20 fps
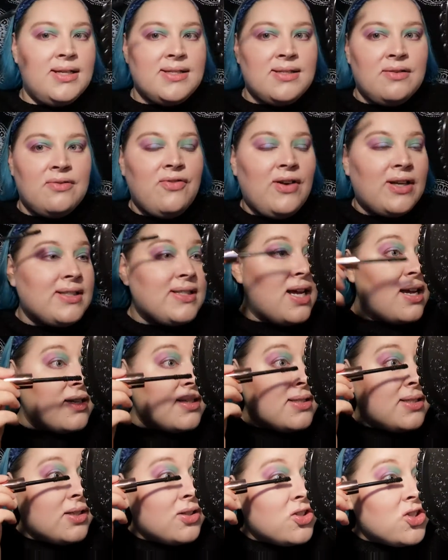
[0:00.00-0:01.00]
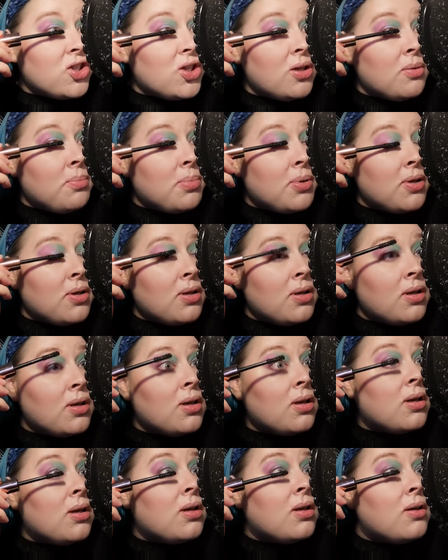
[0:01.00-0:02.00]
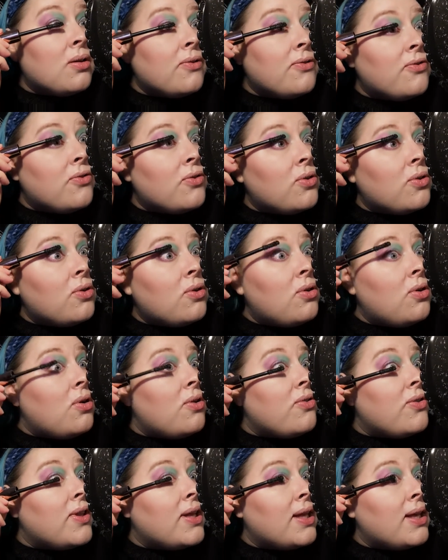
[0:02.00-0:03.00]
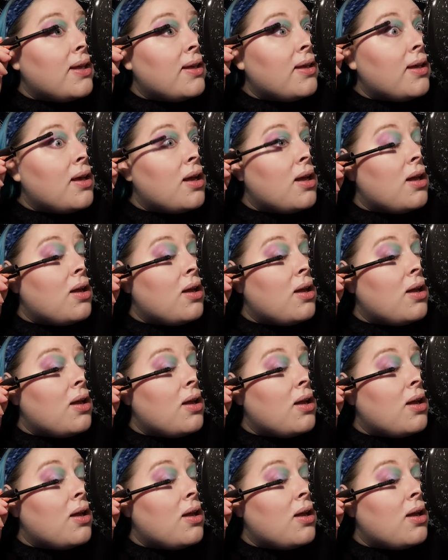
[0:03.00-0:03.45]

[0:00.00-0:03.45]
It's a fantastic dupe for the